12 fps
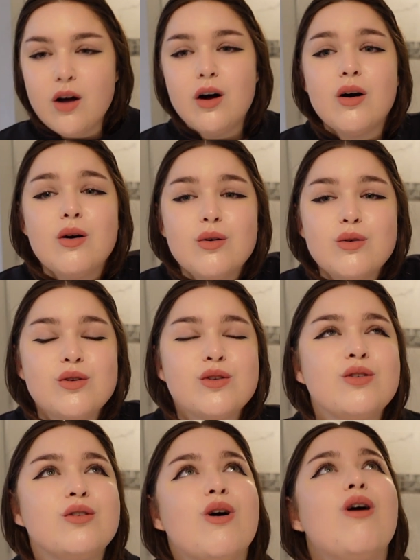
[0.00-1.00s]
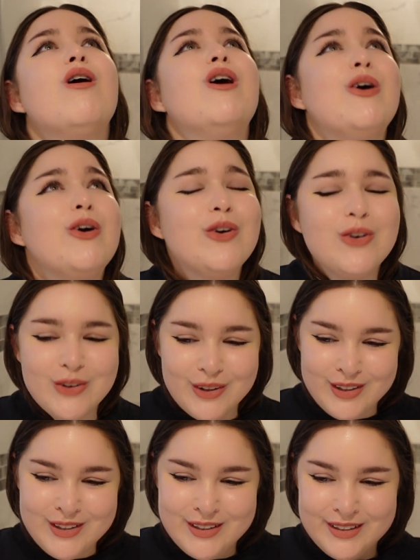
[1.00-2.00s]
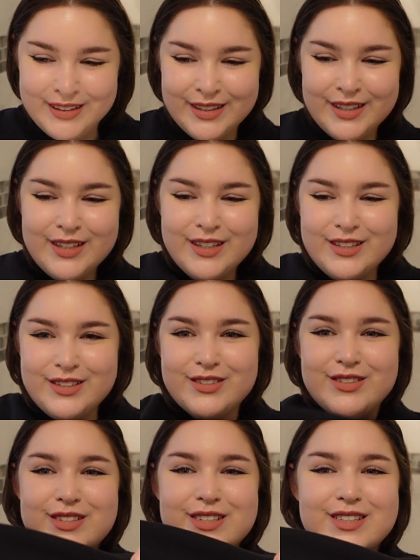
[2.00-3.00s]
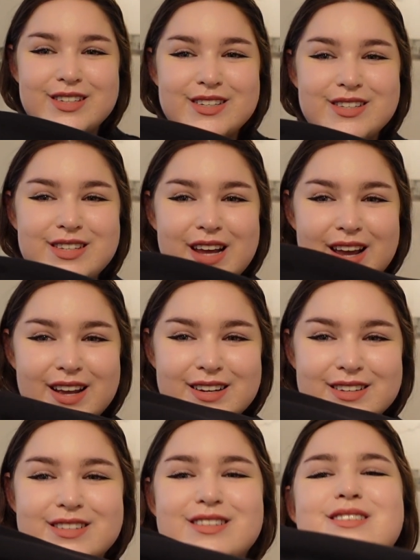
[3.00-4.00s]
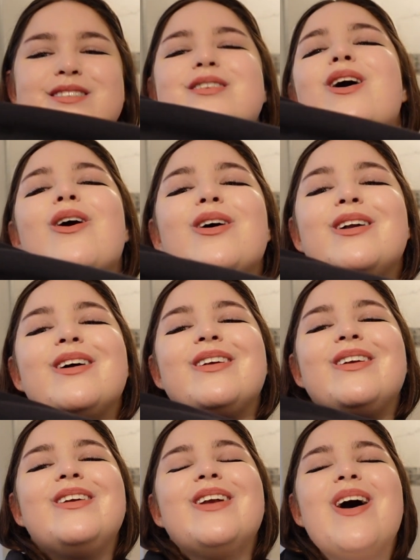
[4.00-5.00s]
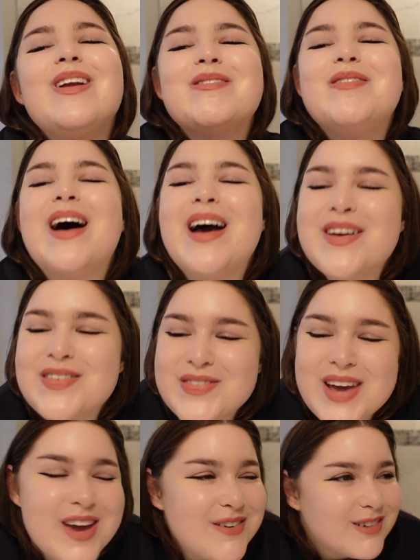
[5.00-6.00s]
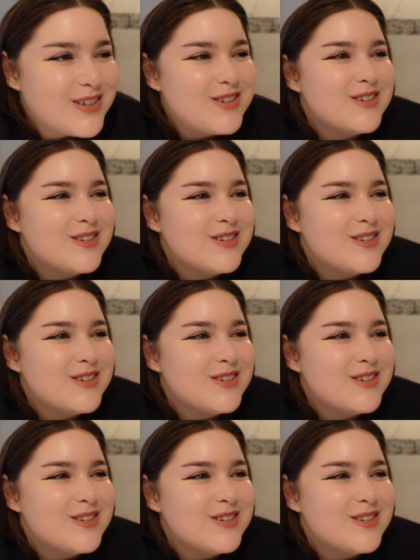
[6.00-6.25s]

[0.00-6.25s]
Oh no! Do you see these stains? No, no, not my favorite